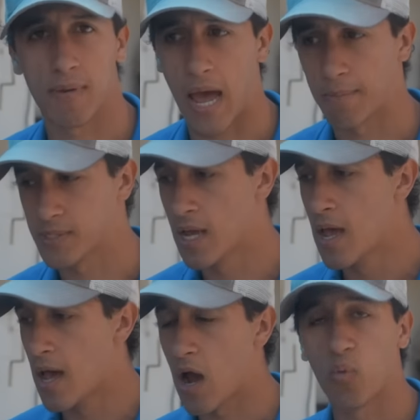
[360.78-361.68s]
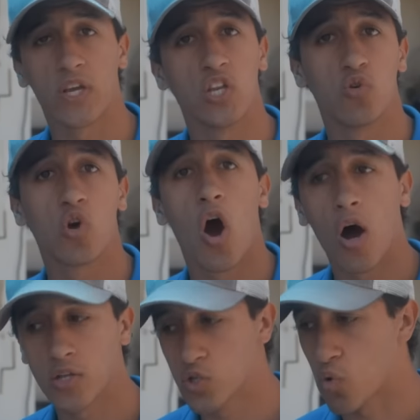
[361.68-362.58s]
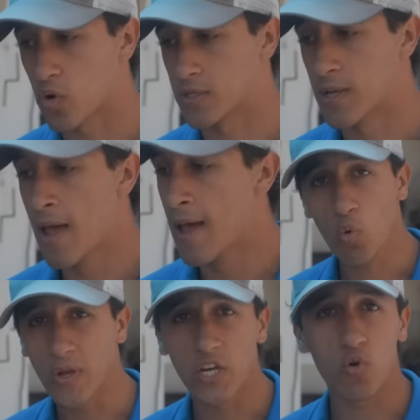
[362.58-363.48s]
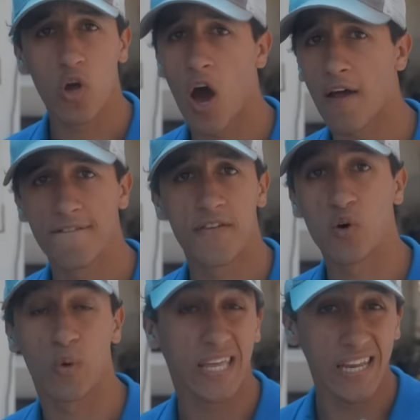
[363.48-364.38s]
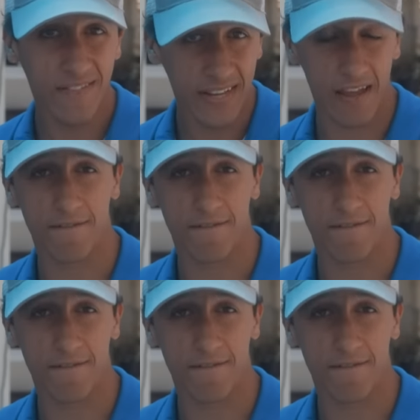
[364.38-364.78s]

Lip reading: maps. We can do contours. We can do cut, fill. We can even get